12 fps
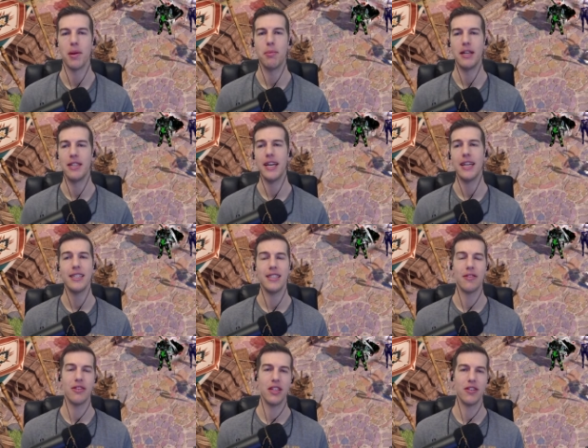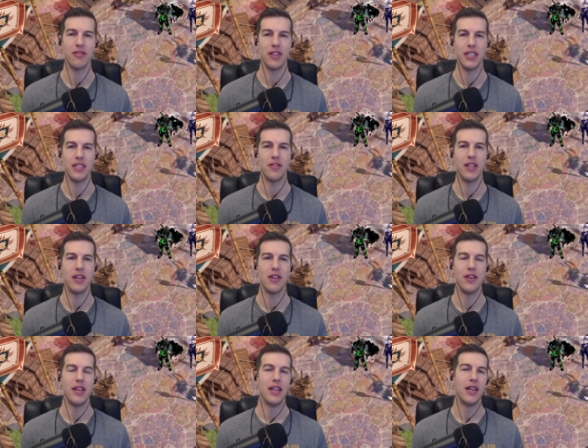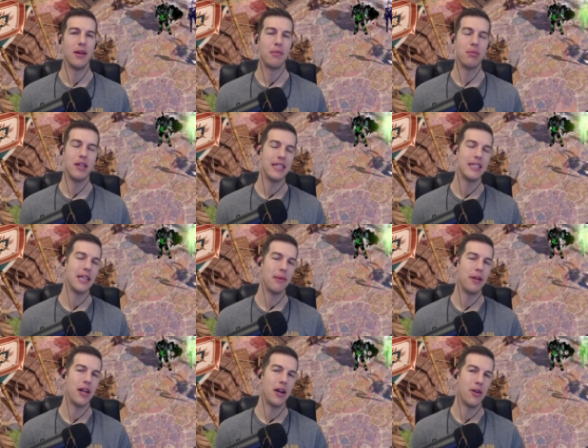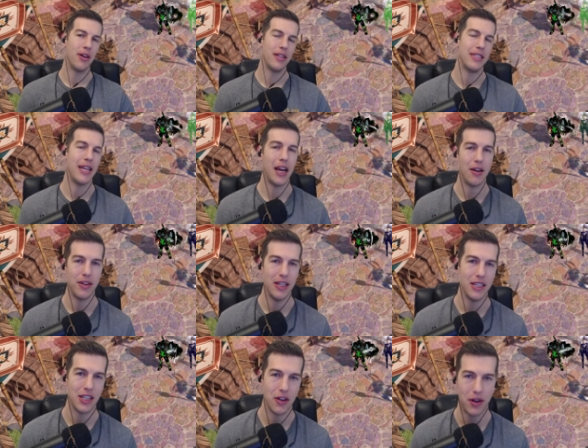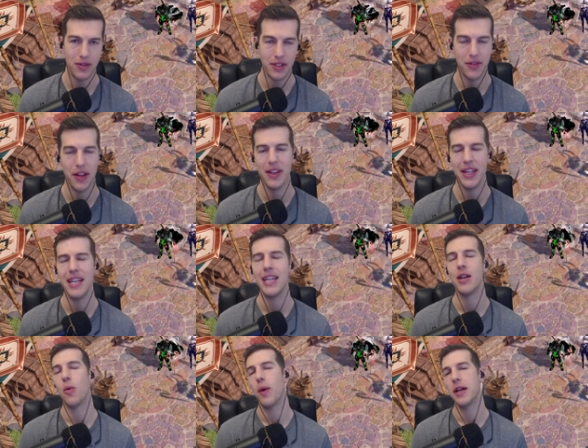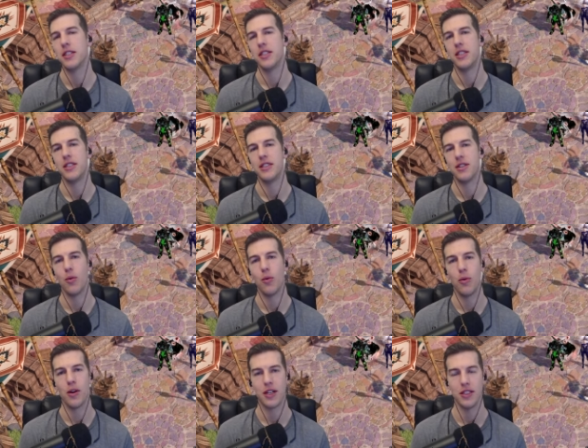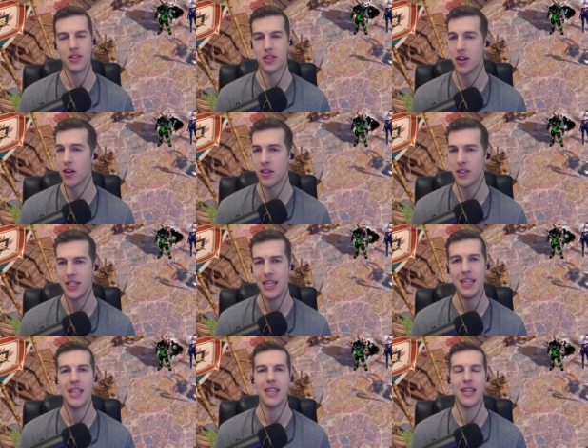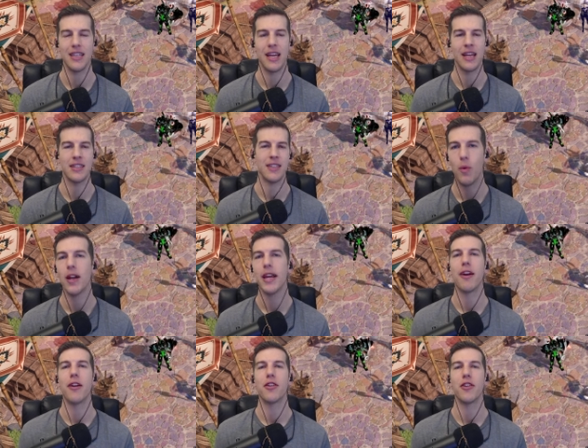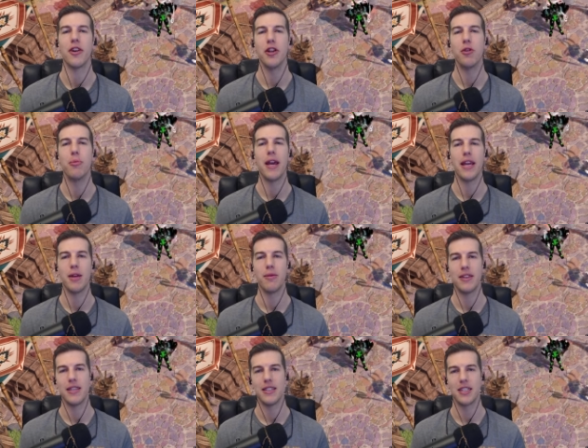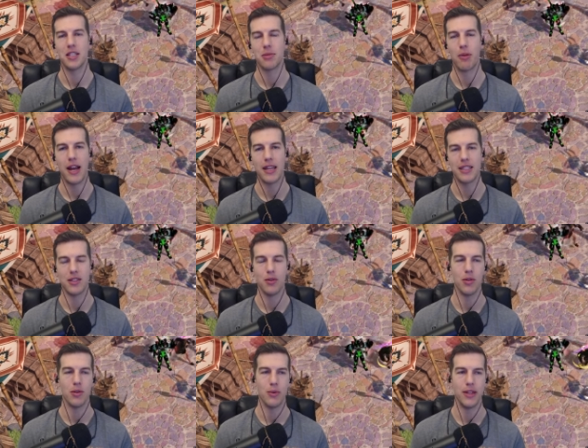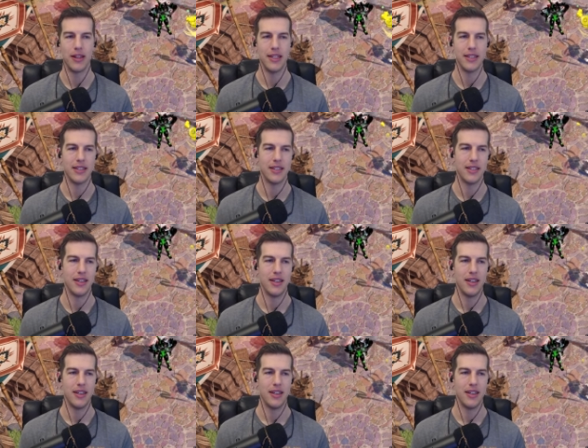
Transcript: But that is everything for this video. Please let me know down in the comments if you have any questions or concerns, anything like that. What character are you making with this Express or with this